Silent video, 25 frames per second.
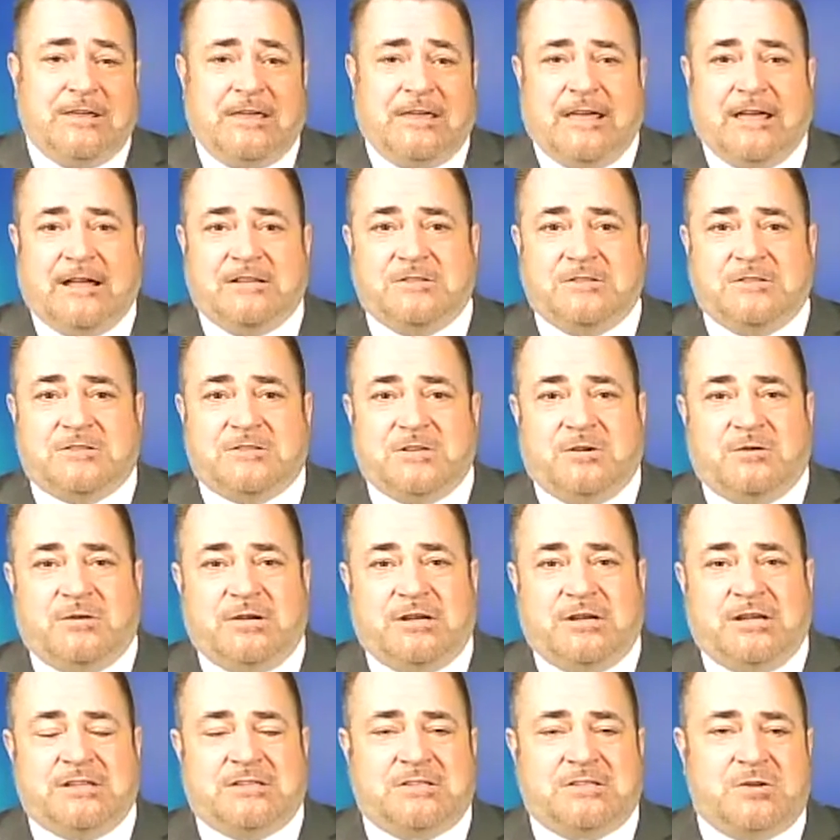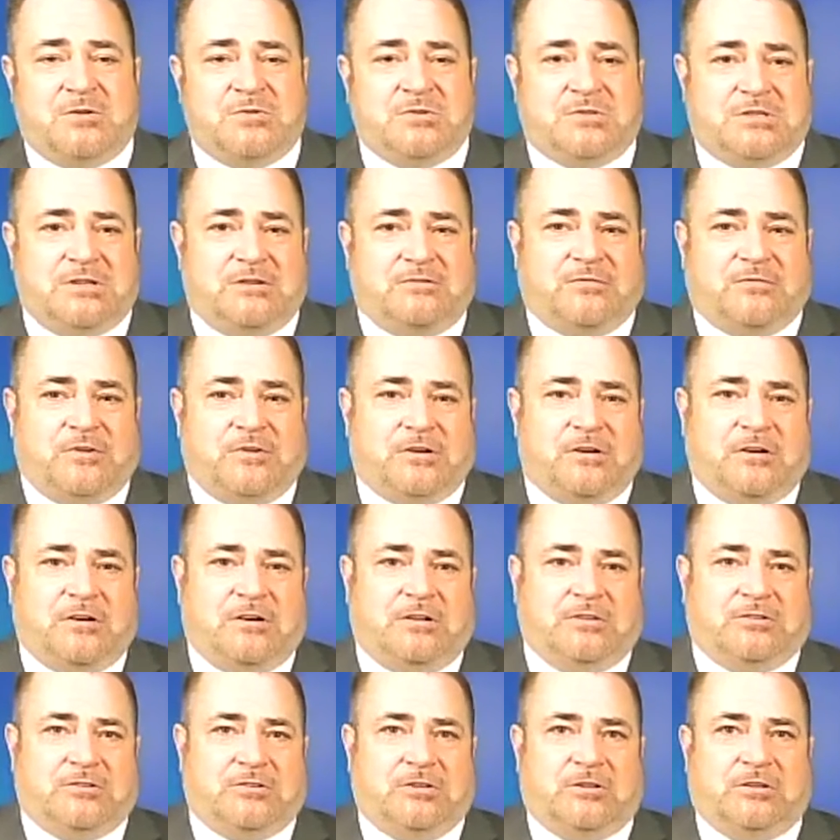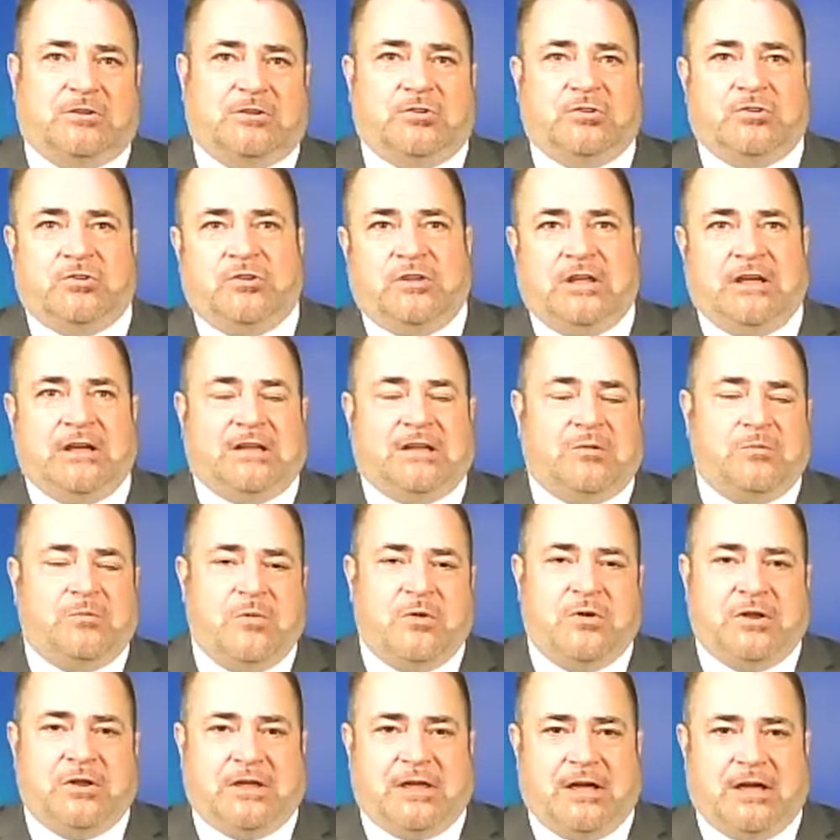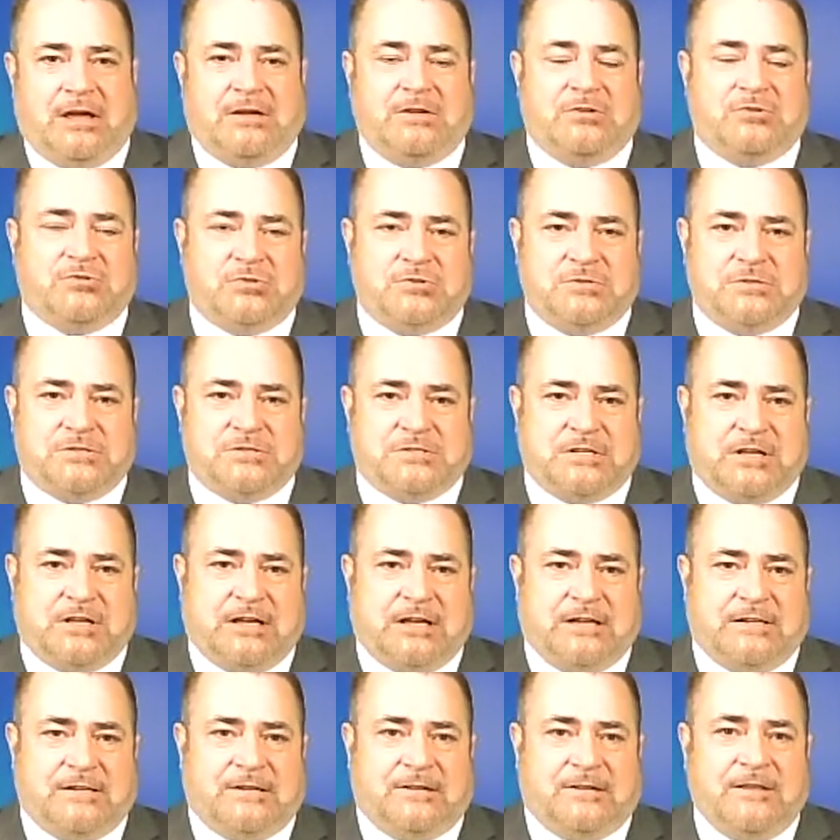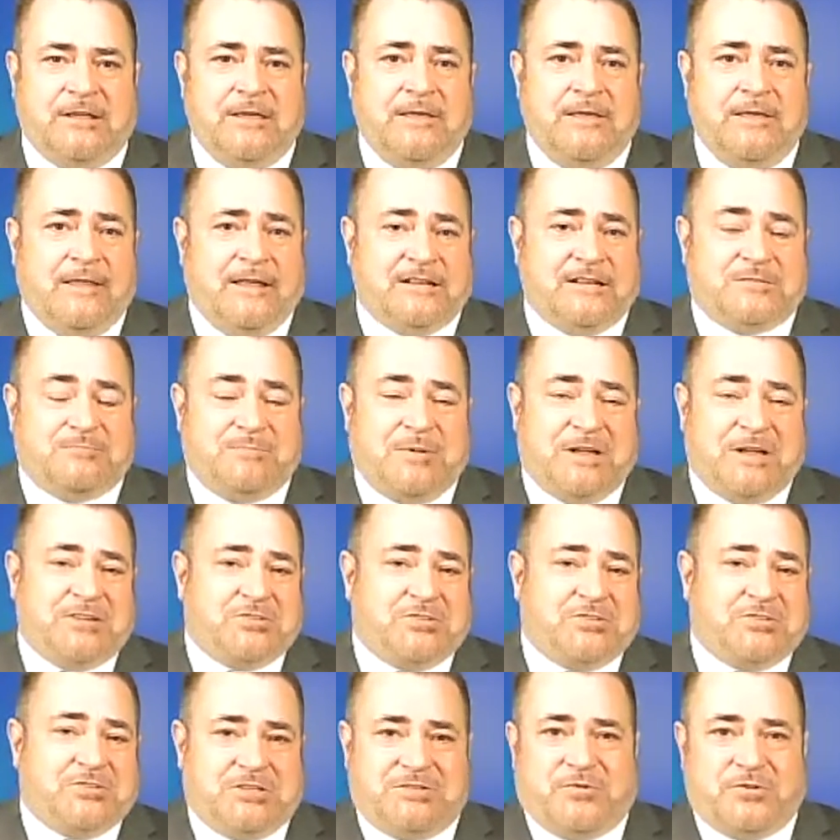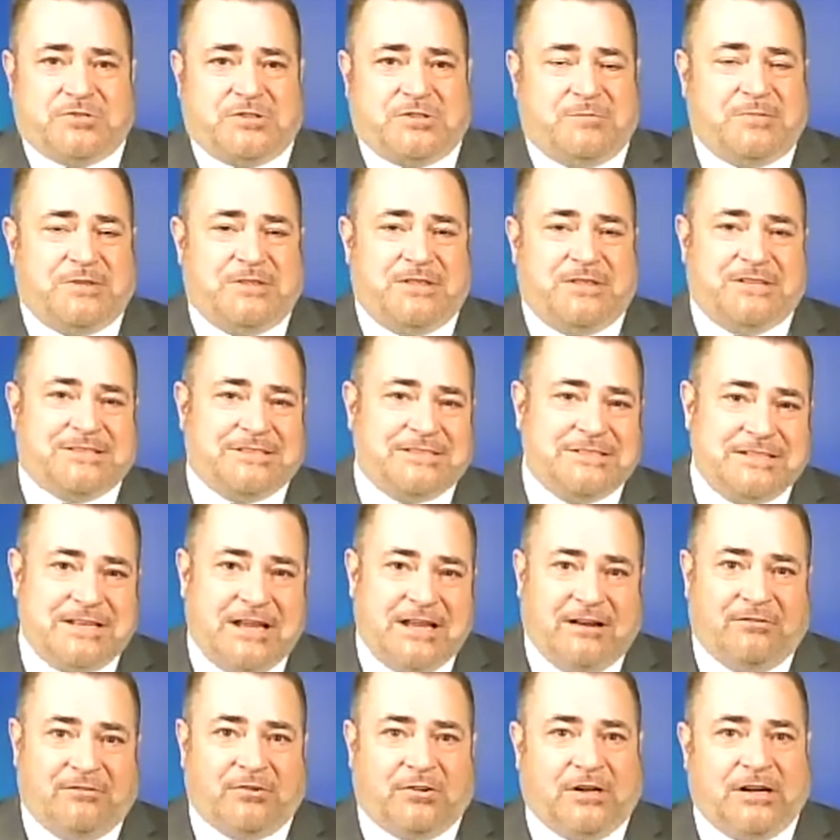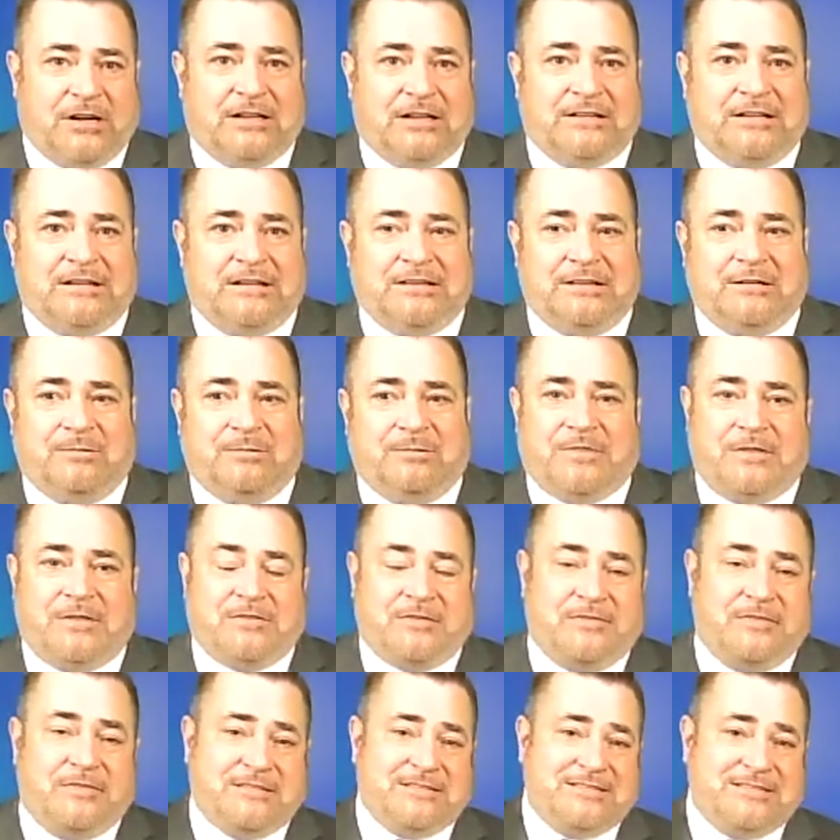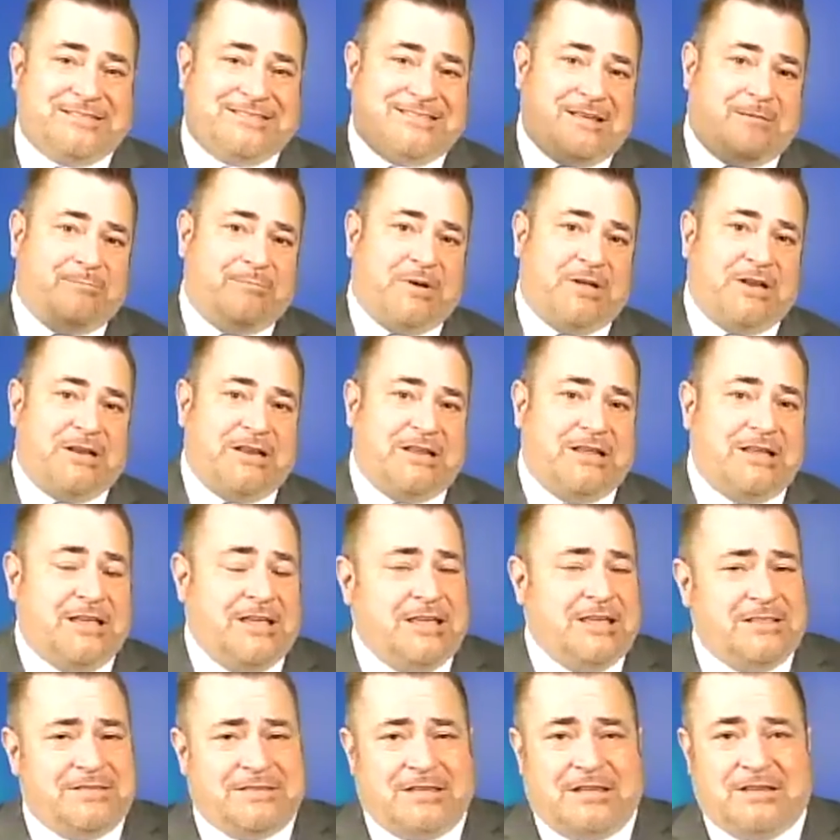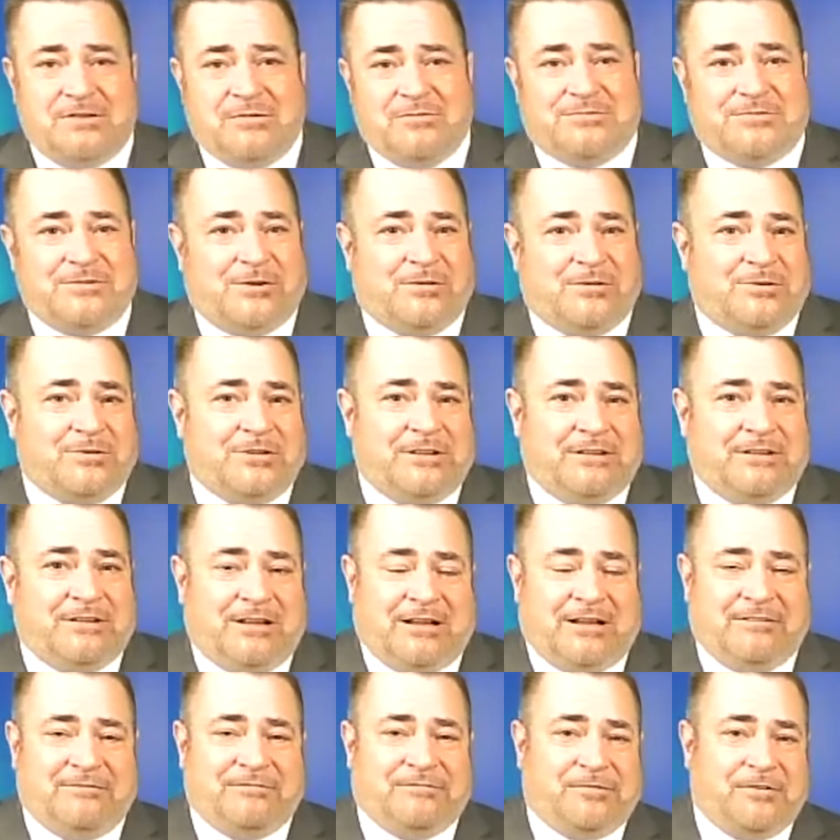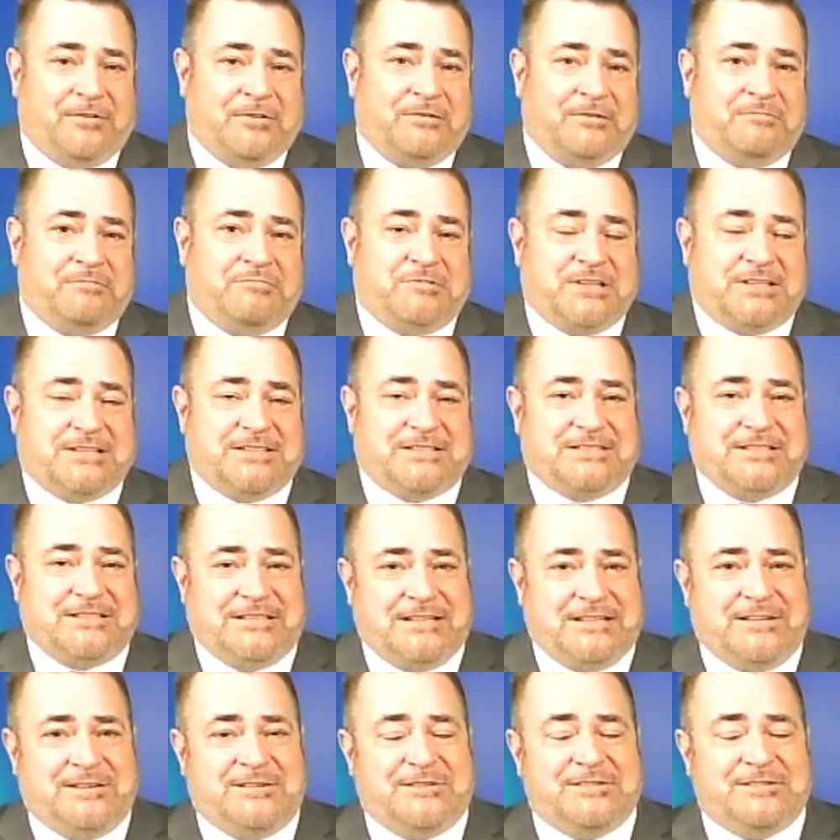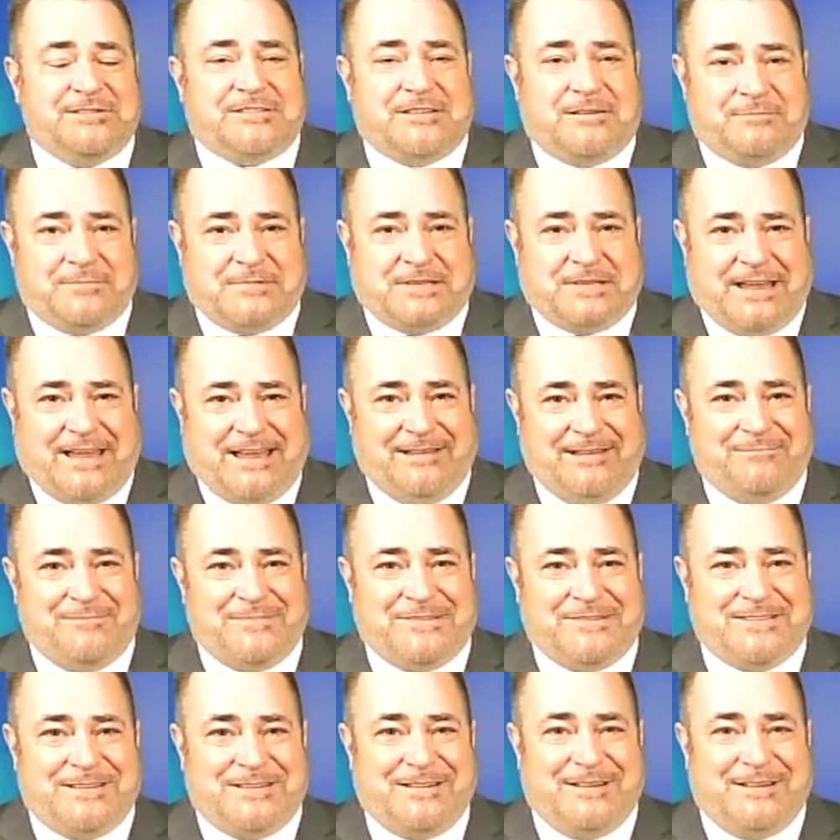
And so it's so difficult to learn that communication style, especially for somebody that's never had to deal with this. And this is somebody that you've known and loved for 60 years sometimes,